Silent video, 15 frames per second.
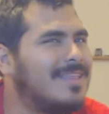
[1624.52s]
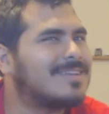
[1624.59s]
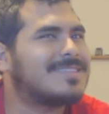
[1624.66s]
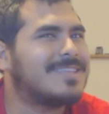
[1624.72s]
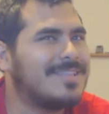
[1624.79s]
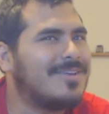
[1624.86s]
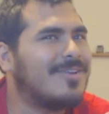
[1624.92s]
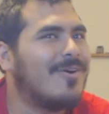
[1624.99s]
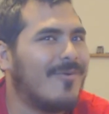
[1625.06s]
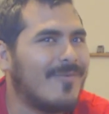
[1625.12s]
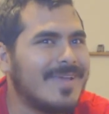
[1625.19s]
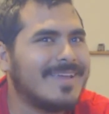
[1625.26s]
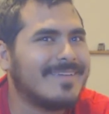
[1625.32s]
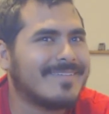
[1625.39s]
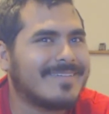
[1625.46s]
it looked a
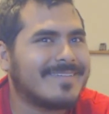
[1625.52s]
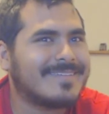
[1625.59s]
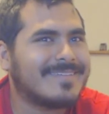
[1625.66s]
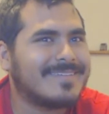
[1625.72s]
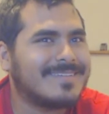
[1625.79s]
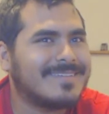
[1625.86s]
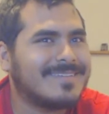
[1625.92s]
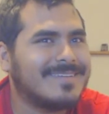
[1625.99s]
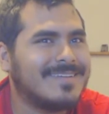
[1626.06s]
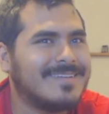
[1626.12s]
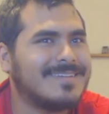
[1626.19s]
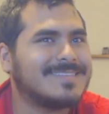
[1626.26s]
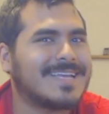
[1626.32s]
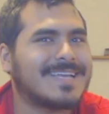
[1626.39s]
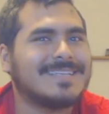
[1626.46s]
little weird. You
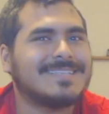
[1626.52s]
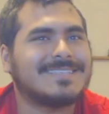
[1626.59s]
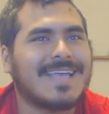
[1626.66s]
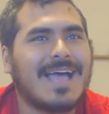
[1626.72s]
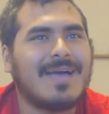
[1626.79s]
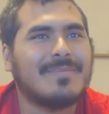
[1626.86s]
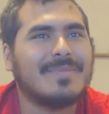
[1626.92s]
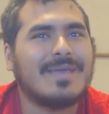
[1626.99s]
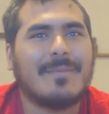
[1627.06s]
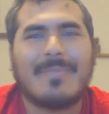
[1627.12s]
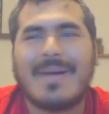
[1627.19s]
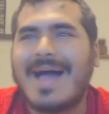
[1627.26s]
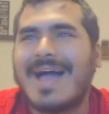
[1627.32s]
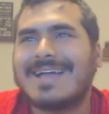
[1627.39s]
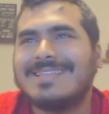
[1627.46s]
know, it's like a zombie
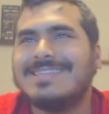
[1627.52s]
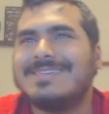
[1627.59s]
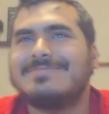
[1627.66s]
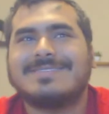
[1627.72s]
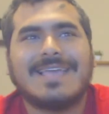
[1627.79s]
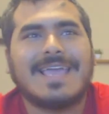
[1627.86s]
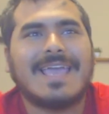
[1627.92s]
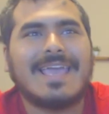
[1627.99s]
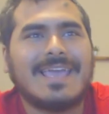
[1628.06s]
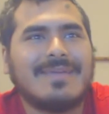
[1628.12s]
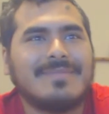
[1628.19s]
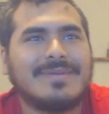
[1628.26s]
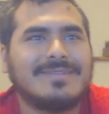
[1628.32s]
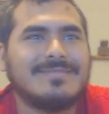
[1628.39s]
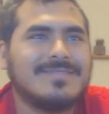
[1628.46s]
apocalypse
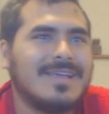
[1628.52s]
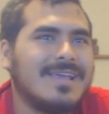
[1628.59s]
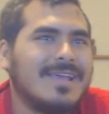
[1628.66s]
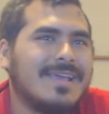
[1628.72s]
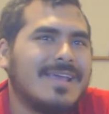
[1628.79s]
game, and